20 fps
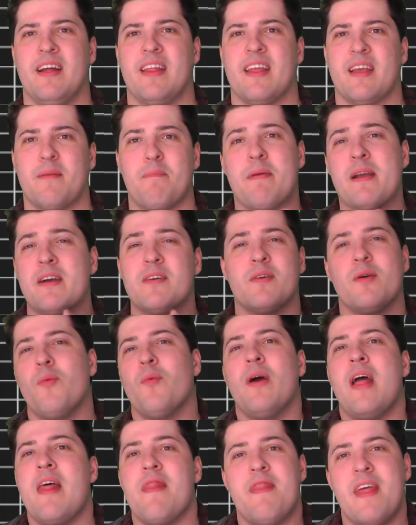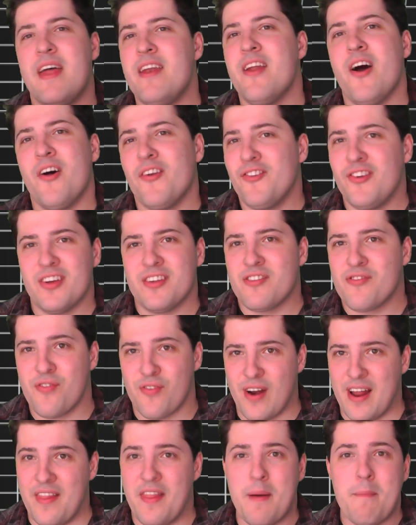Because they're not just
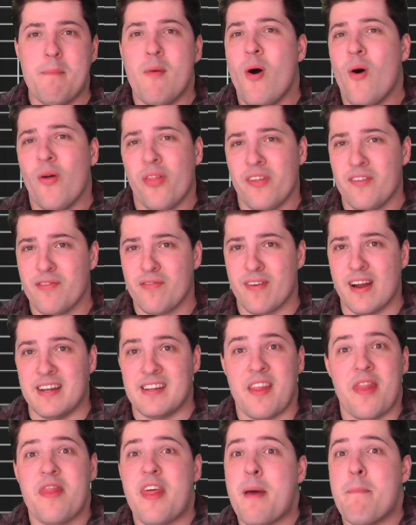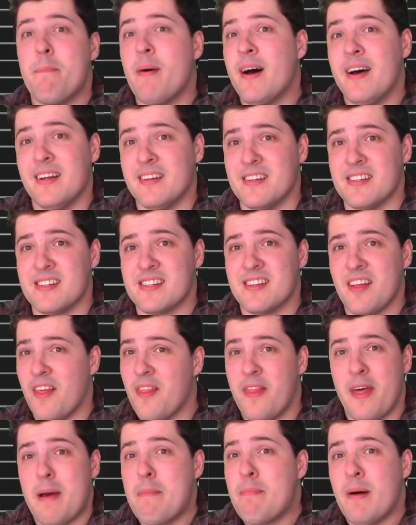friends, they're more than friends. They're buds.
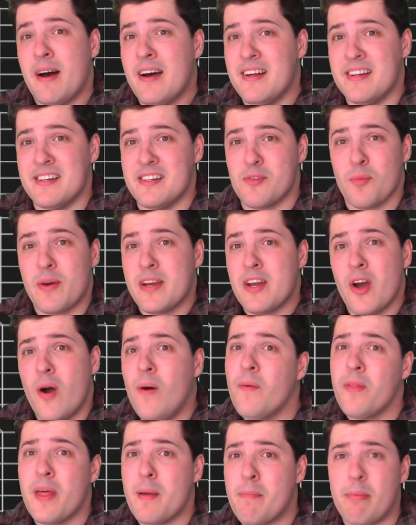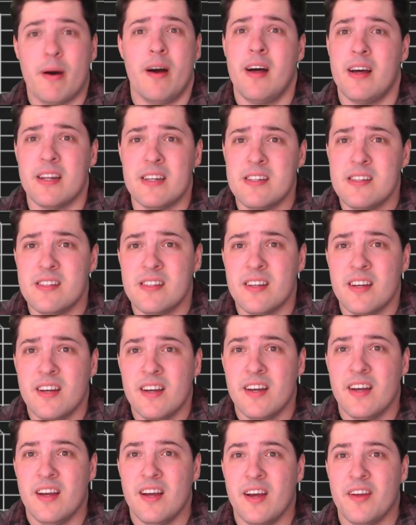They're buds. We know they're buds.
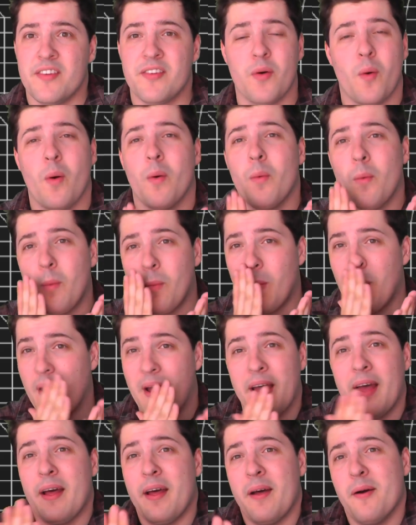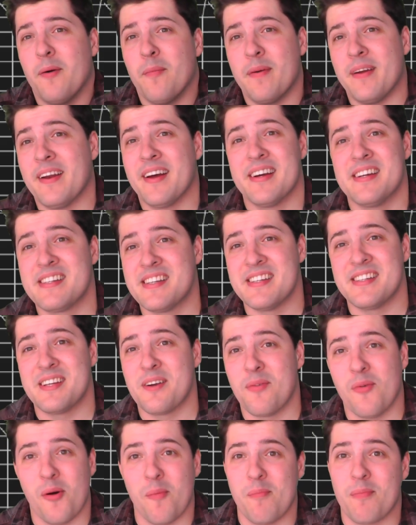So it'll be nice to
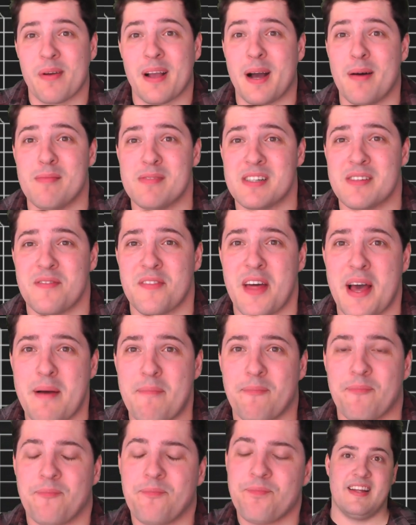see what becomes of that.